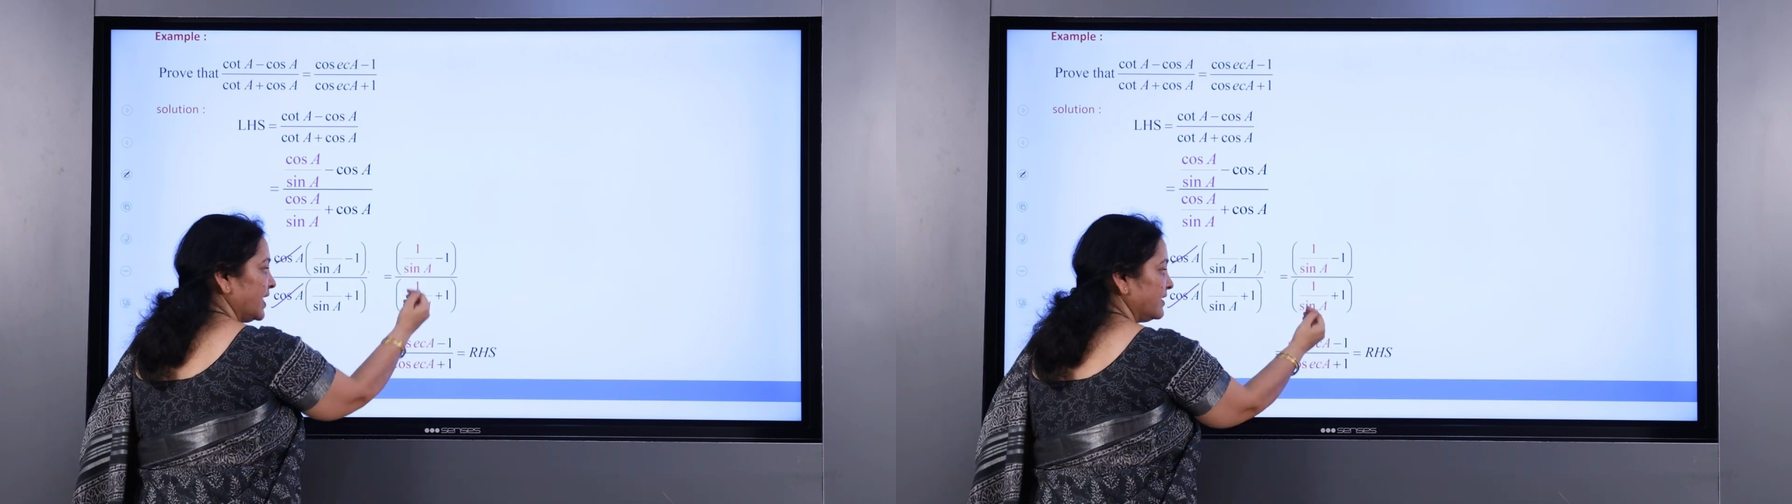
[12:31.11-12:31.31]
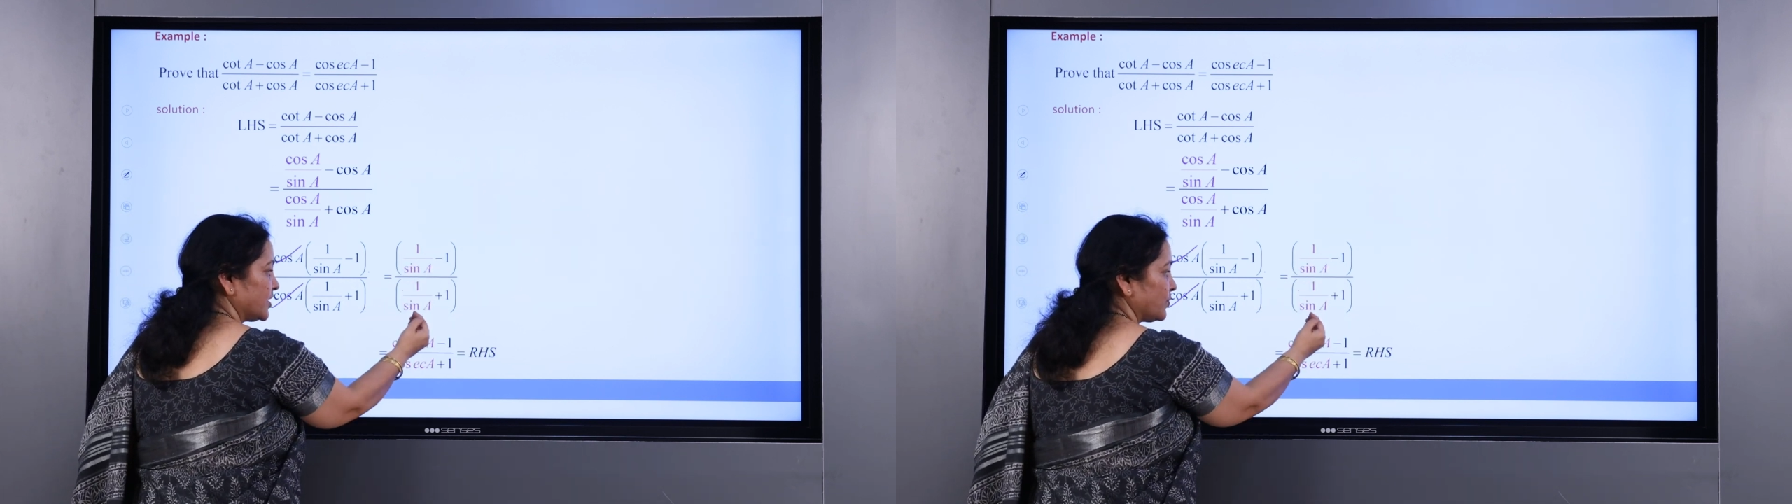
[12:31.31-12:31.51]

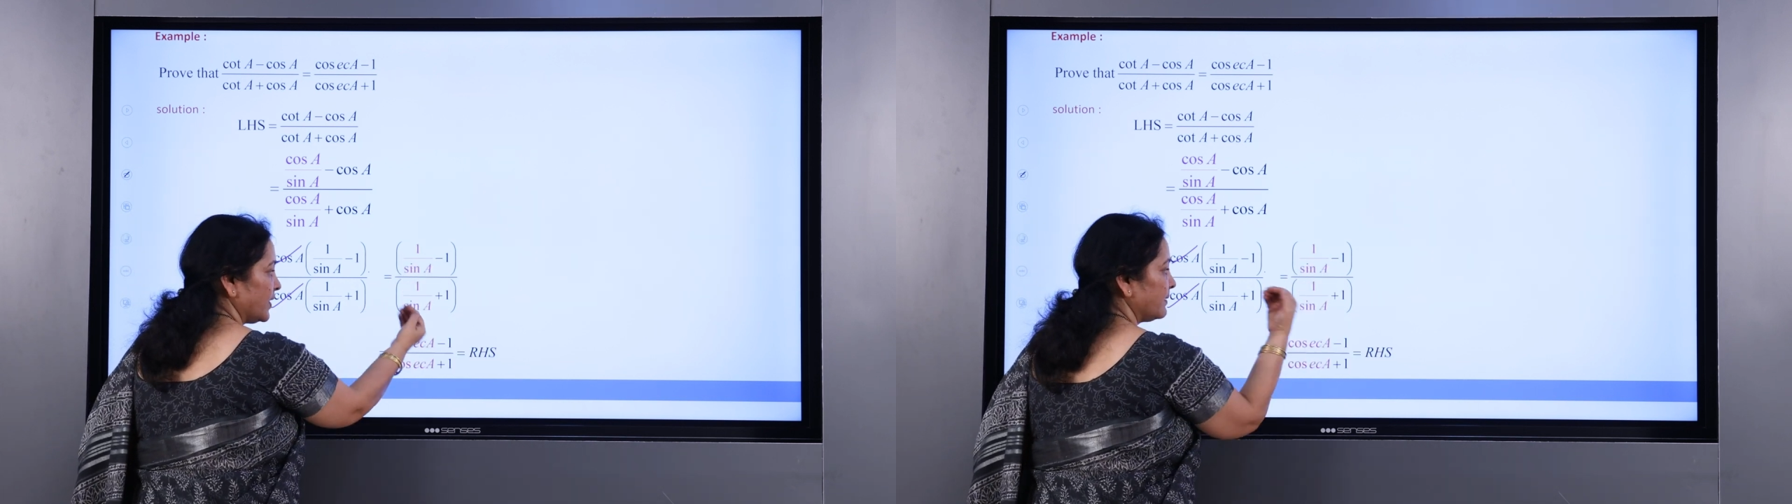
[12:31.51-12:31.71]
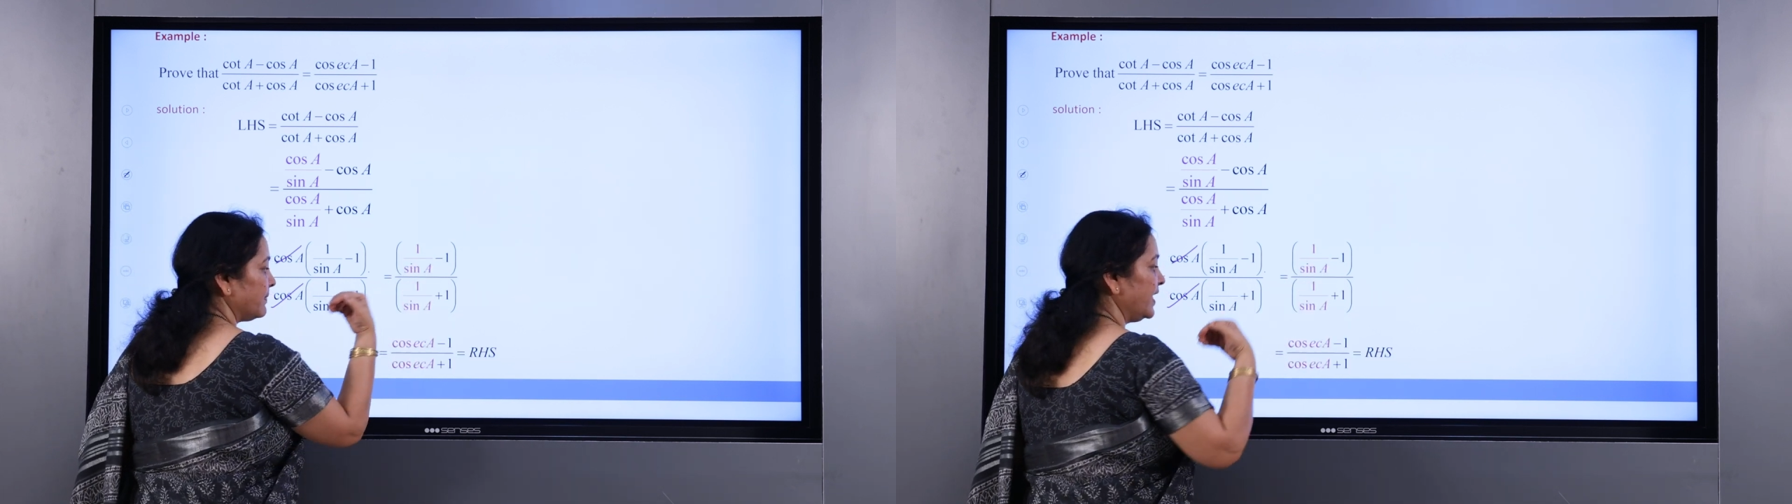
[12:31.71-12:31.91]
minus
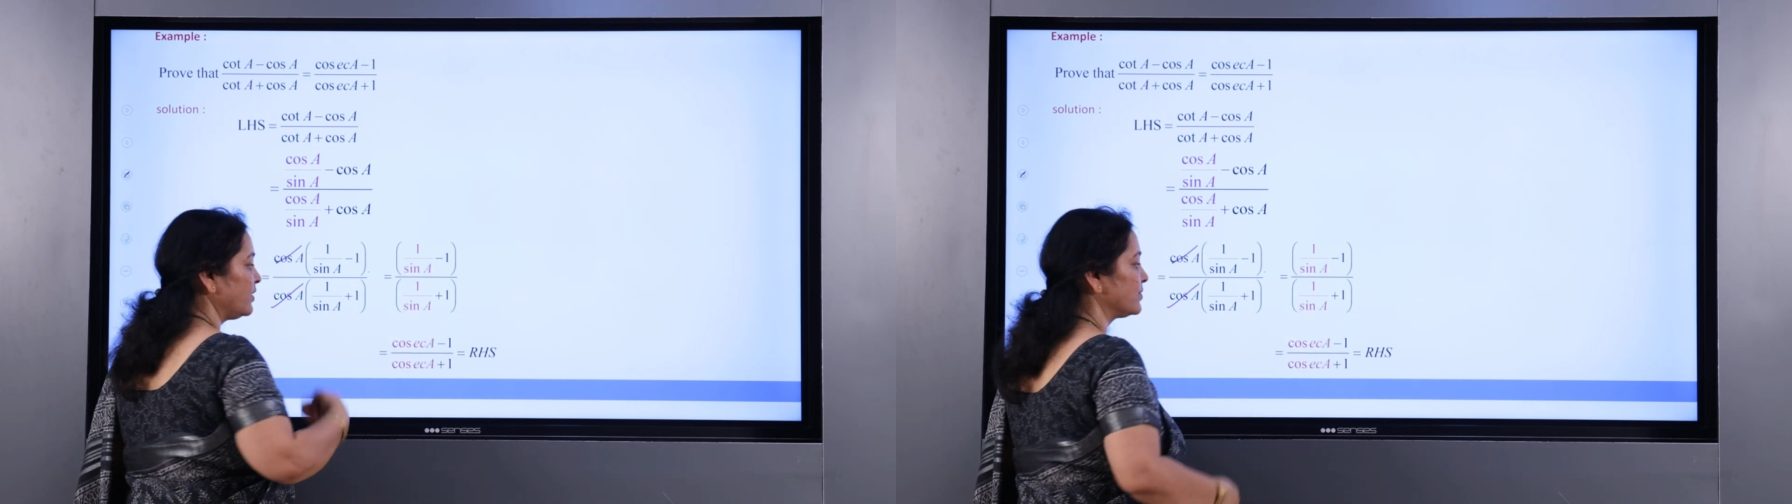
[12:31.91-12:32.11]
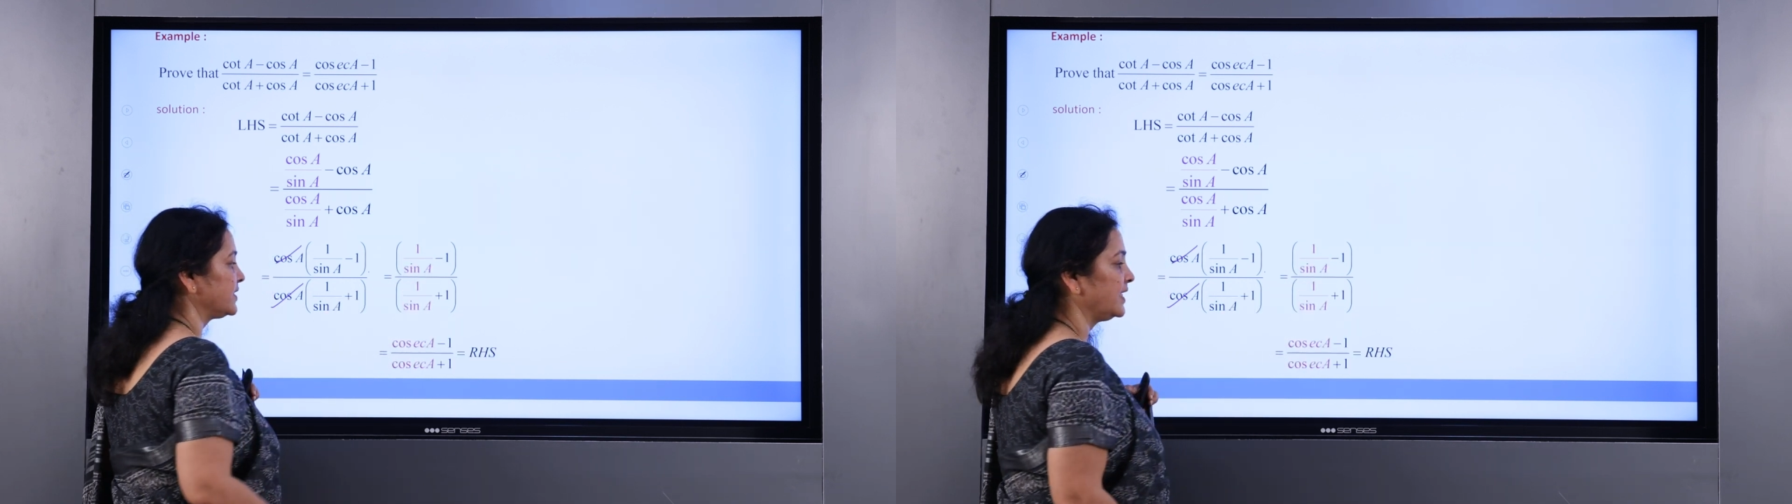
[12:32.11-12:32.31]
1 by
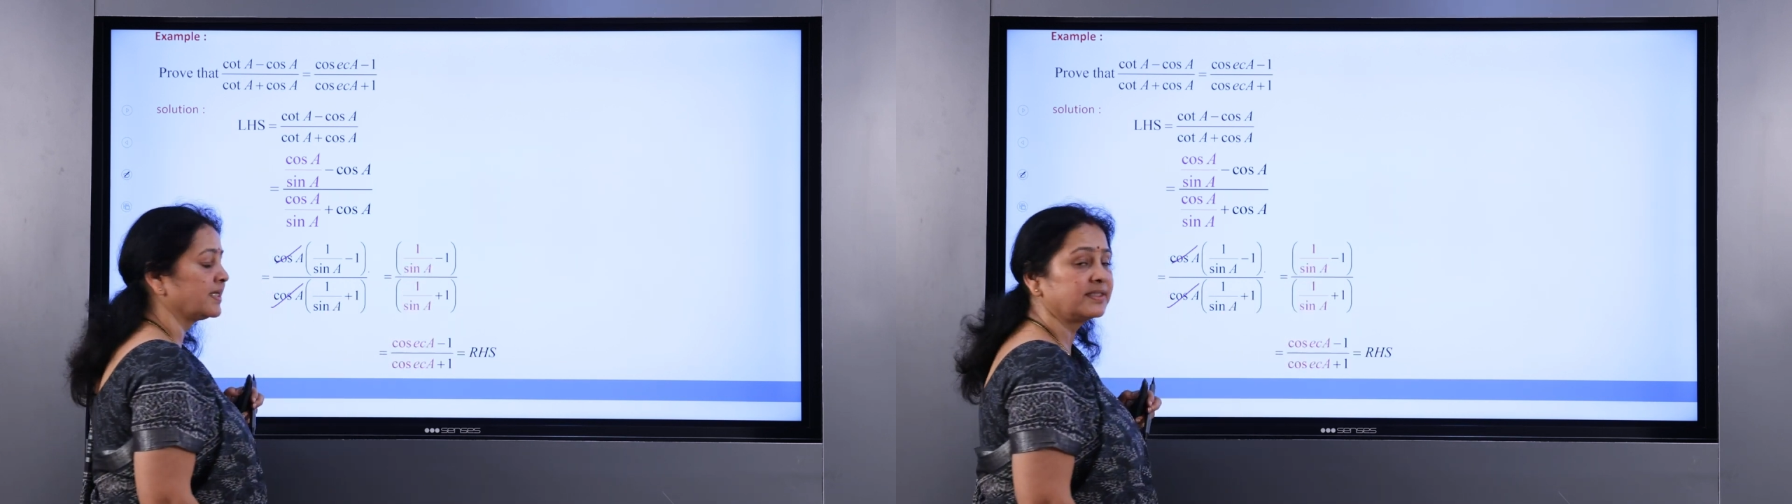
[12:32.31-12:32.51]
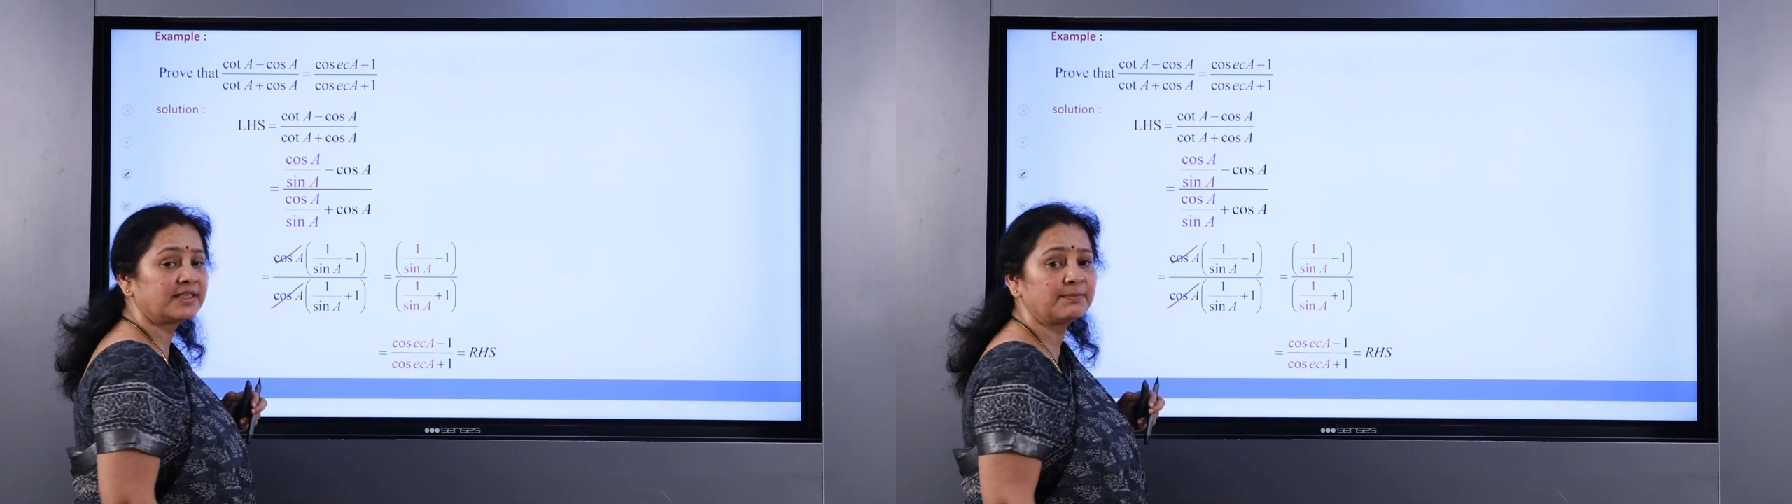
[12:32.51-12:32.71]

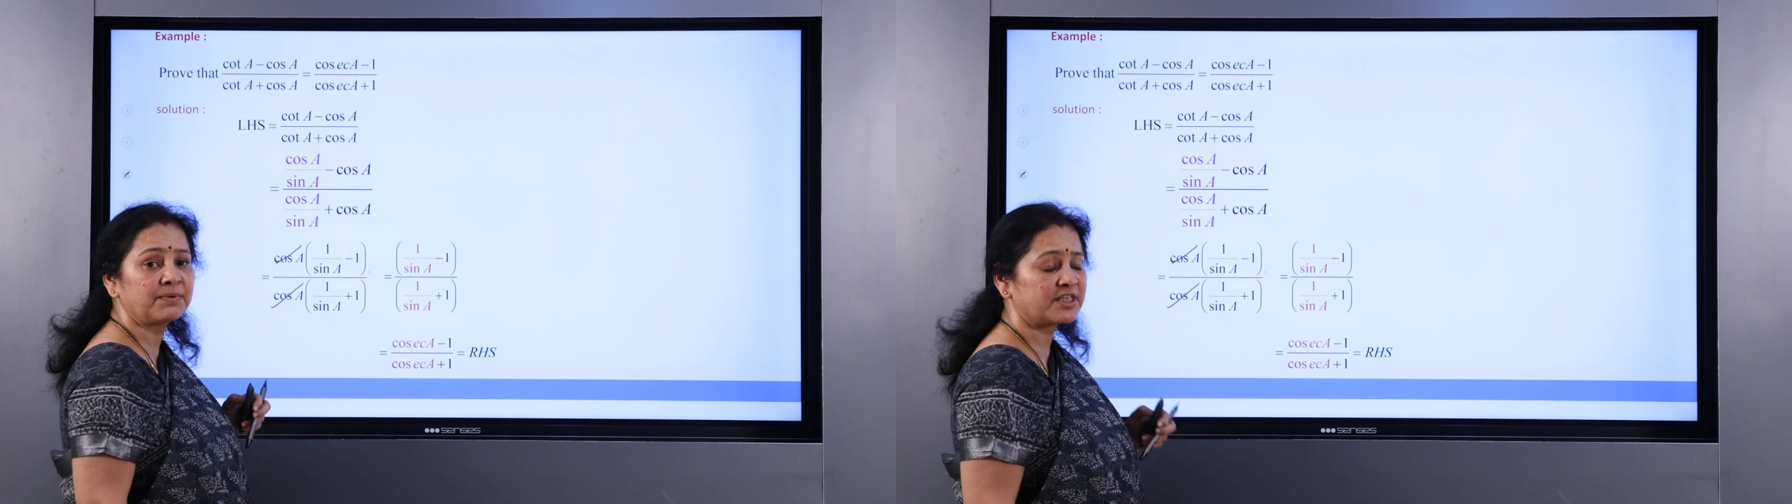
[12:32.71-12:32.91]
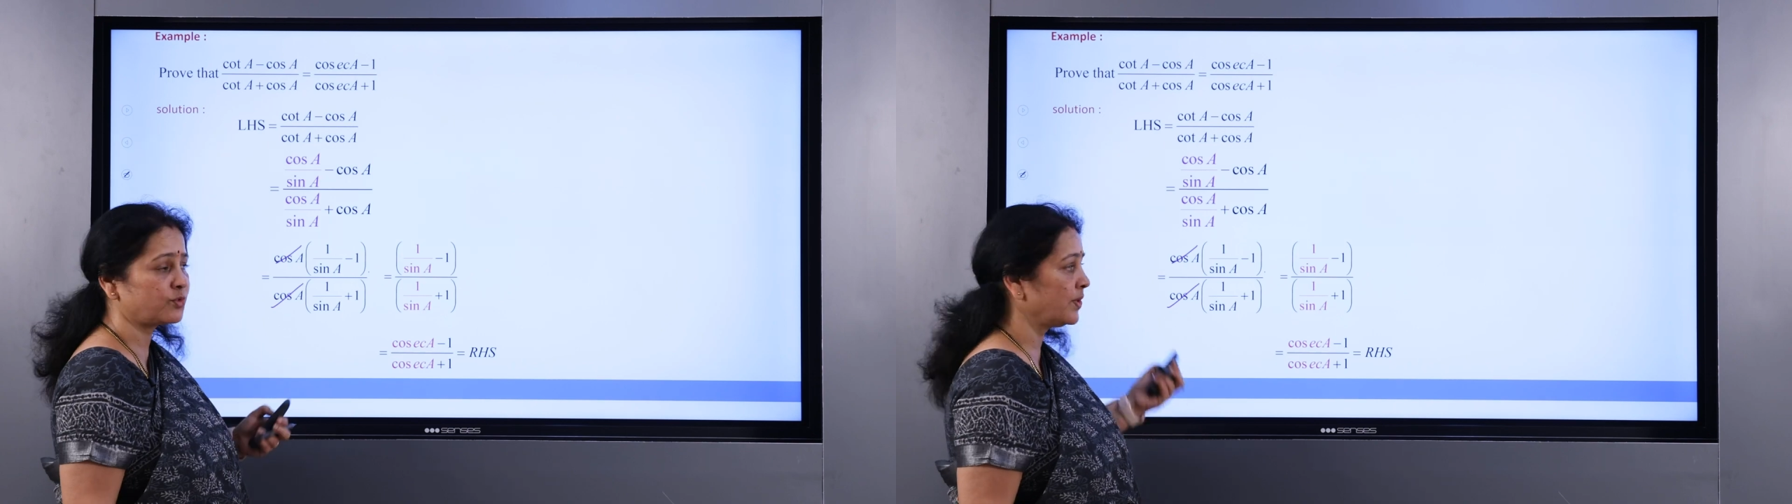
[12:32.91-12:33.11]
cosecant A
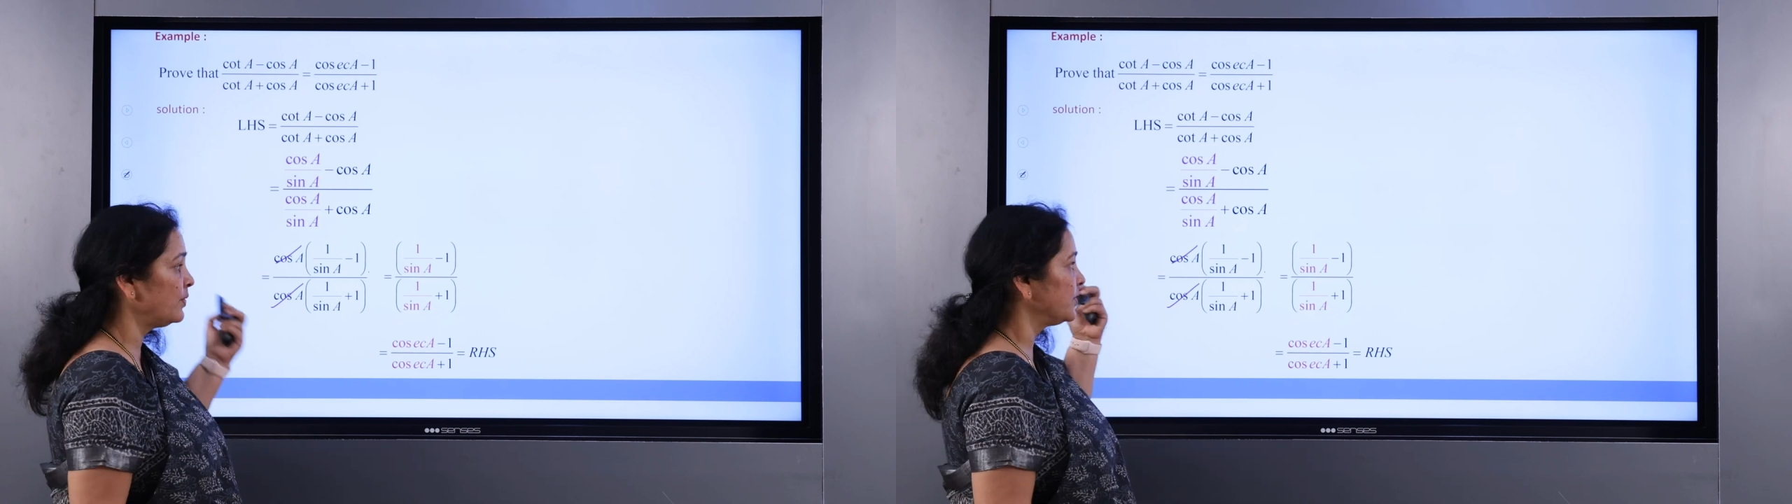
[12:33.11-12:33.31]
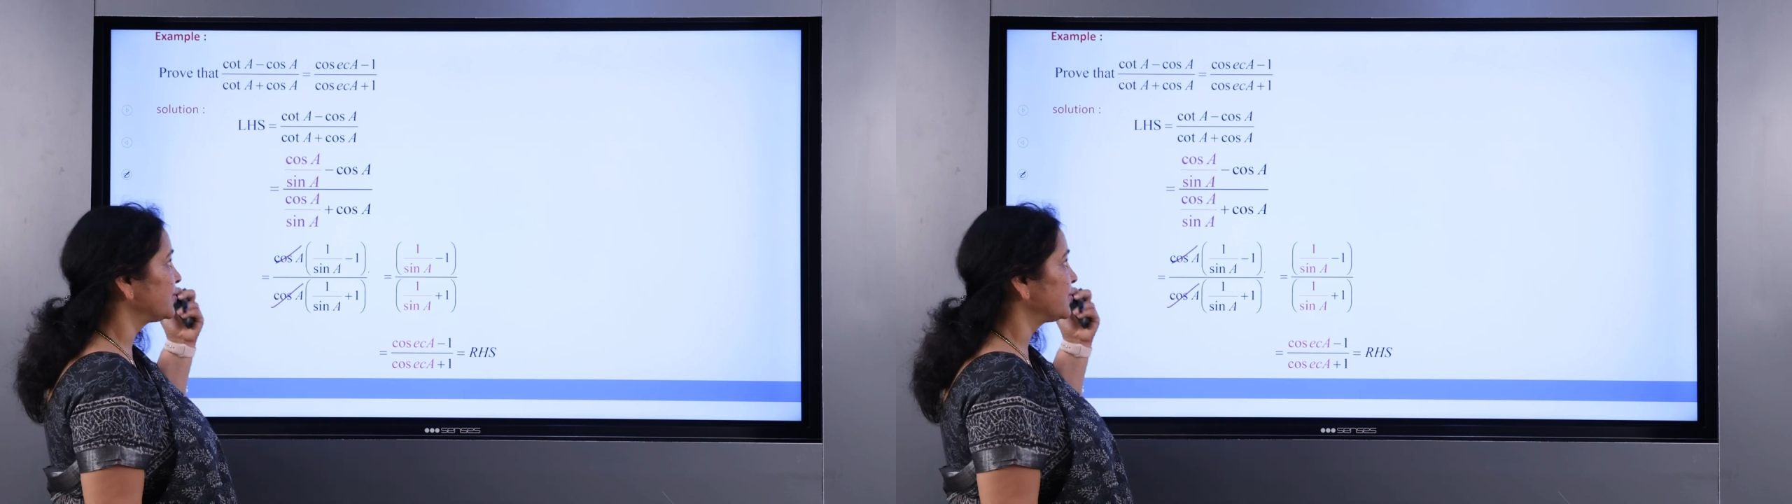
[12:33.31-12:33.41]
plus 1,